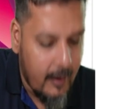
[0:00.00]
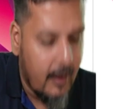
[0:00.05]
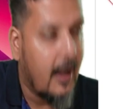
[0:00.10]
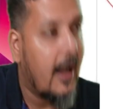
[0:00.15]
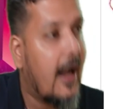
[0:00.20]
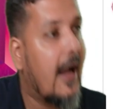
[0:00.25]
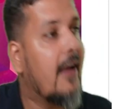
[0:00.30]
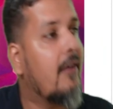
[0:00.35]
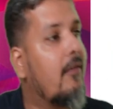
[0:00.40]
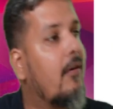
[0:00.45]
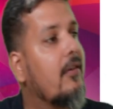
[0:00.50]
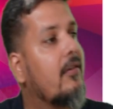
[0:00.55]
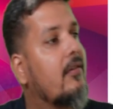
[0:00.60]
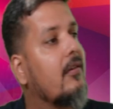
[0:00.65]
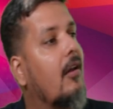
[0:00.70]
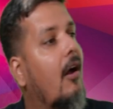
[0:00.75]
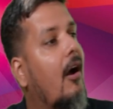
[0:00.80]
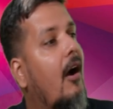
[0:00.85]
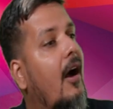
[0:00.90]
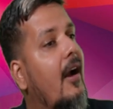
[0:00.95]
I was
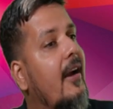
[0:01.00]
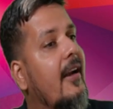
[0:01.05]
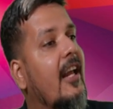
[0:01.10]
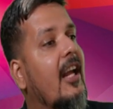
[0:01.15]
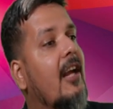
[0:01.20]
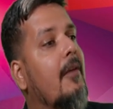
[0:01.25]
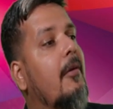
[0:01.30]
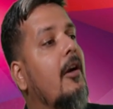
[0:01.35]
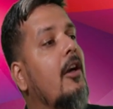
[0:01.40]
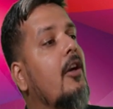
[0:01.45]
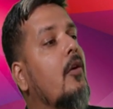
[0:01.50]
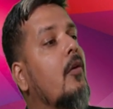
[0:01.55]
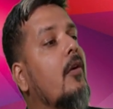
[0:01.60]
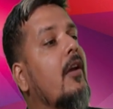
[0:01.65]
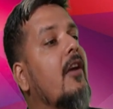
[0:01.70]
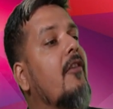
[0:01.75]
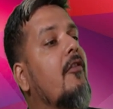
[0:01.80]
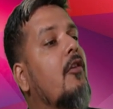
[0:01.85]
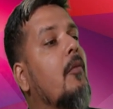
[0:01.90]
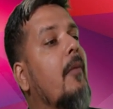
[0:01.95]
not able to
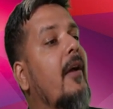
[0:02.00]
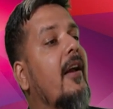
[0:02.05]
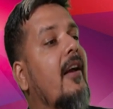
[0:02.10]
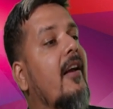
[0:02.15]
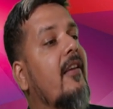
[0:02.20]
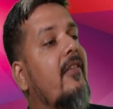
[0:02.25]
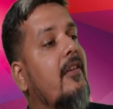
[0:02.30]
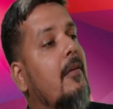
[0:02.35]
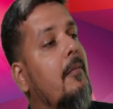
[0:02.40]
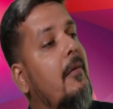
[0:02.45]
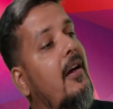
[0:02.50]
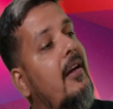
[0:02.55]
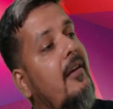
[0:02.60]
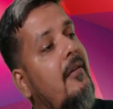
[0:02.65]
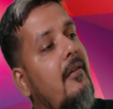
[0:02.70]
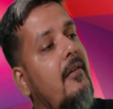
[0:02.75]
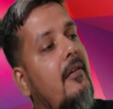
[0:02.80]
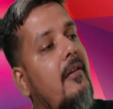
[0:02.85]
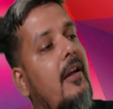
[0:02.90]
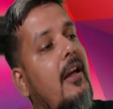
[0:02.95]
give to my customer
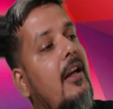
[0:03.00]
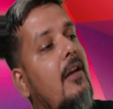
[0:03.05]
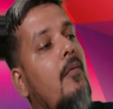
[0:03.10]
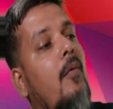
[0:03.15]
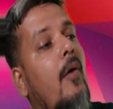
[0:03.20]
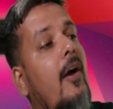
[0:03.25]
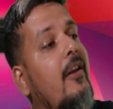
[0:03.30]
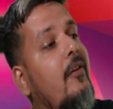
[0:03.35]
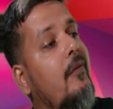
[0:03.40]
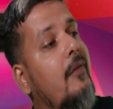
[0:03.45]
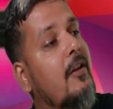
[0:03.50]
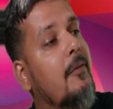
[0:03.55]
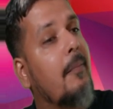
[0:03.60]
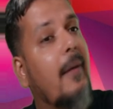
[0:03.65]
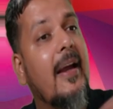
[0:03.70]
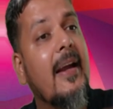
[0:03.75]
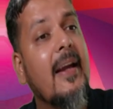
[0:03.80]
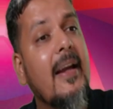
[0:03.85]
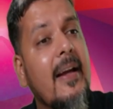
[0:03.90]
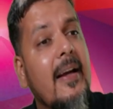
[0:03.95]
invoice with
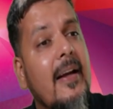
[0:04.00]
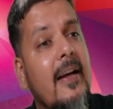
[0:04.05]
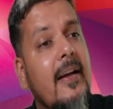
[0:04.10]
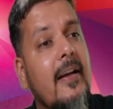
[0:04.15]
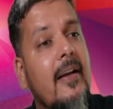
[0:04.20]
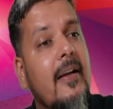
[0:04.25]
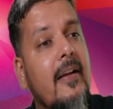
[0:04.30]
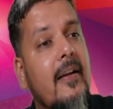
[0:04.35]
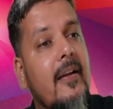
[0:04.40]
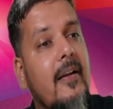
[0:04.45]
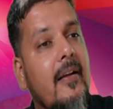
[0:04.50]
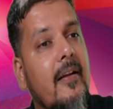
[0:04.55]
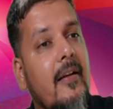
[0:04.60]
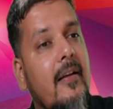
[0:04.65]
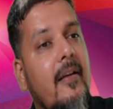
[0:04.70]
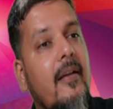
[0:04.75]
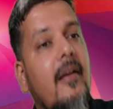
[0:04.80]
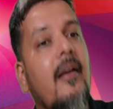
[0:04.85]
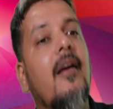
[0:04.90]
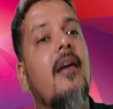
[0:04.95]
my.
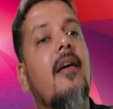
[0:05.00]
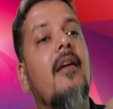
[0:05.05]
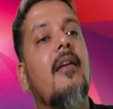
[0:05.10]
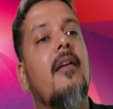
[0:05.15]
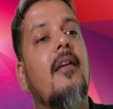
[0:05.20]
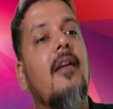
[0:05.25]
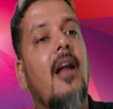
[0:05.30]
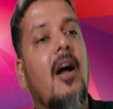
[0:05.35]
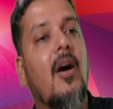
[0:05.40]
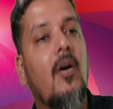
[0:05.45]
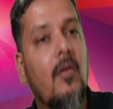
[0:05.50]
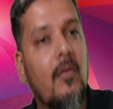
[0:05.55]
Now